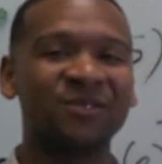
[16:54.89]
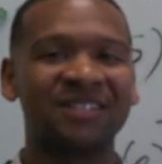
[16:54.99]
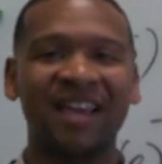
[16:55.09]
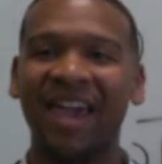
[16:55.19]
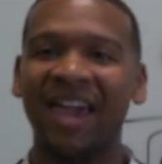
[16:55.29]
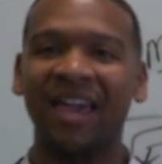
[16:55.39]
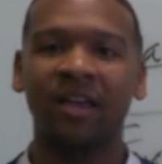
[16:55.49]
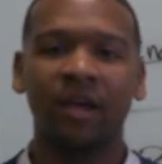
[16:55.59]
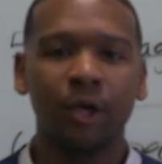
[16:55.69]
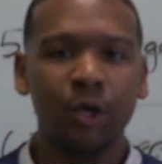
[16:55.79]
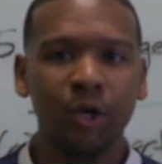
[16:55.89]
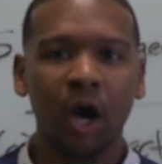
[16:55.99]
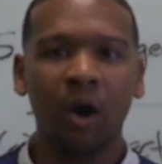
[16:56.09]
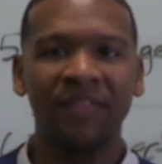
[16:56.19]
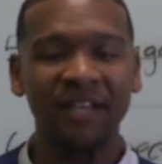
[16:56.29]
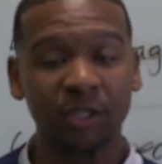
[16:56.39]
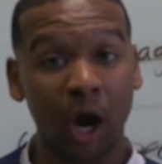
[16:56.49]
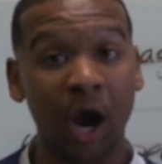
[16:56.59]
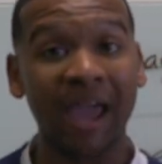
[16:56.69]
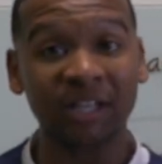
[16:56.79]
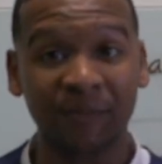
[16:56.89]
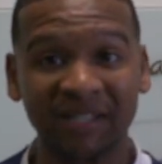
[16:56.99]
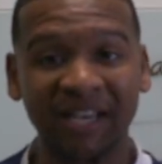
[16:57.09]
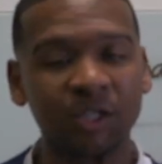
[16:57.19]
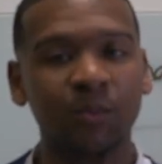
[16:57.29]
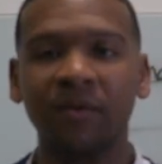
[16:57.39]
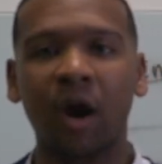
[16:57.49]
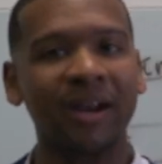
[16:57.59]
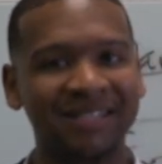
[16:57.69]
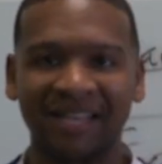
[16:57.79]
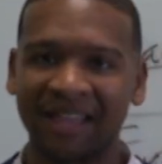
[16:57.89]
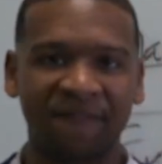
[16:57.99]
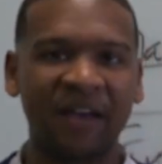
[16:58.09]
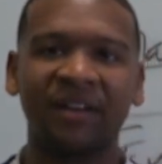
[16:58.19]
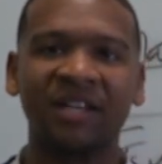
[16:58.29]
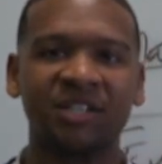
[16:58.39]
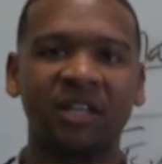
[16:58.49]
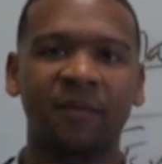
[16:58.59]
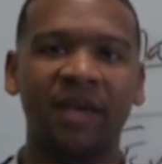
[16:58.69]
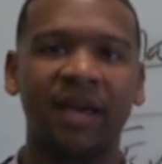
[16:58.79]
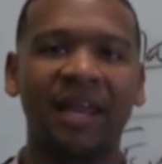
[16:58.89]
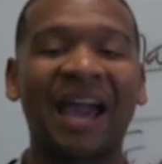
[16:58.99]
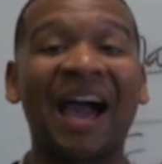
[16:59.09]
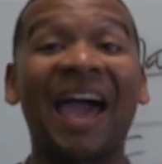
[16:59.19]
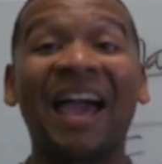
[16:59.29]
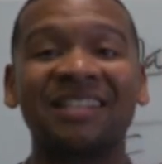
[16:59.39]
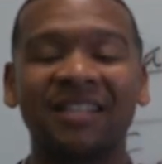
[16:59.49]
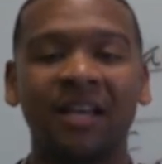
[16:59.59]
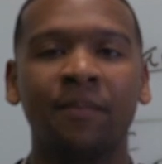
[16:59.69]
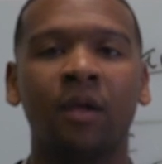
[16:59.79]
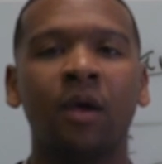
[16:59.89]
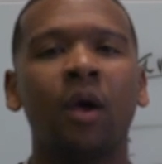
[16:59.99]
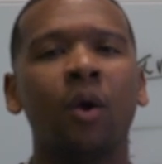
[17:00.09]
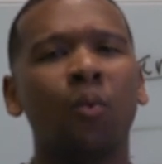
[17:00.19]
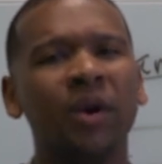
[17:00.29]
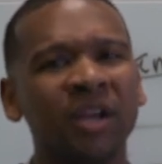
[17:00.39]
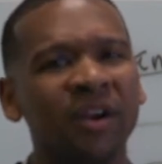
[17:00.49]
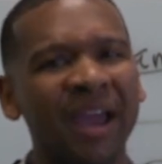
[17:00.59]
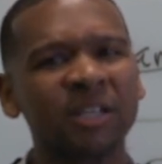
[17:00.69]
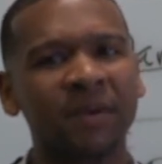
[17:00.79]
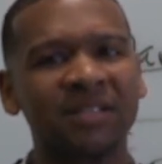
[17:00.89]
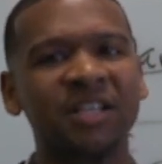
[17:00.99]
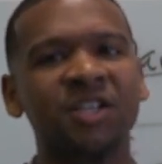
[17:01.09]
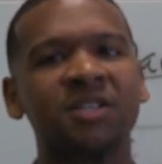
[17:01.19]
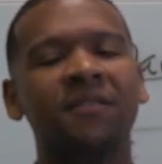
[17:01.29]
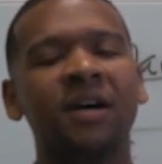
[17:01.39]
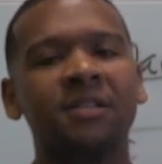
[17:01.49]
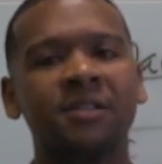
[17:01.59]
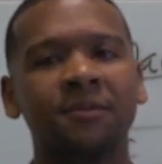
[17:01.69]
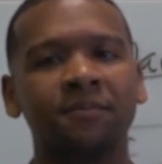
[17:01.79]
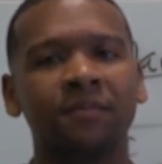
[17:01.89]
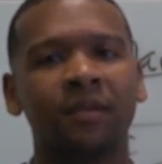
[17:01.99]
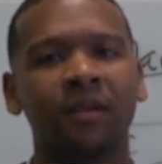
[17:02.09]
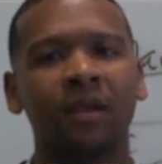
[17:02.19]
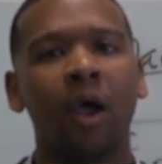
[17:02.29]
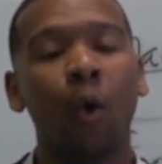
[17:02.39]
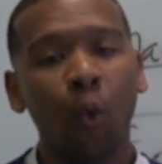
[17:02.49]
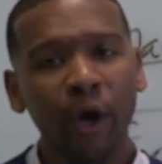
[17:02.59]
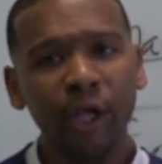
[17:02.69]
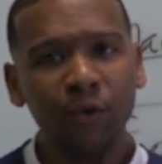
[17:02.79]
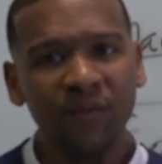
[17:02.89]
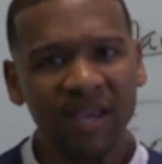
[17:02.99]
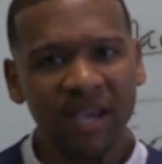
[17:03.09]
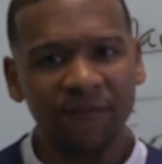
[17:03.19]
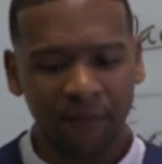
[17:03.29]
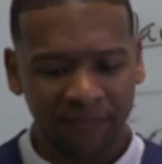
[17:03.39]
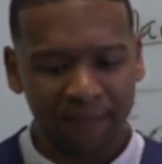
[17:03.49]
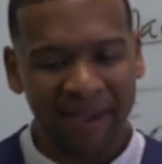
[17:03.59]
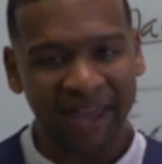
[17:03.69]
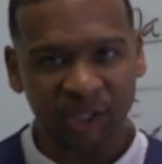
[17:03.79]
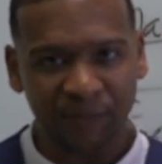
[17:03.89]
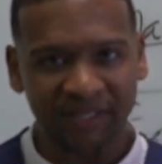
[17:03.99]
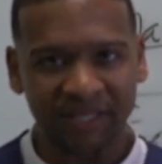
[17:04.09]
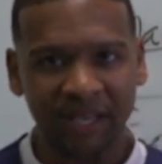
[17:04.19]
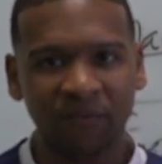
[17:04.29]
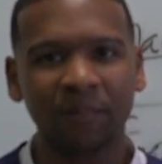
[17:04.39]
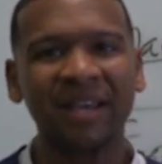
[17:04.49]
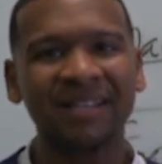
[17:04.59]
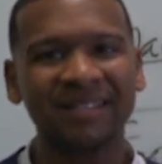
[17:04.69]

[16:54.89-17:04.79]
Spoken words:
don't say, you know, these are our expectations. We've already set that foundation at the beginning. I ask them, what are your expectations of us? What do you need from the management team, from the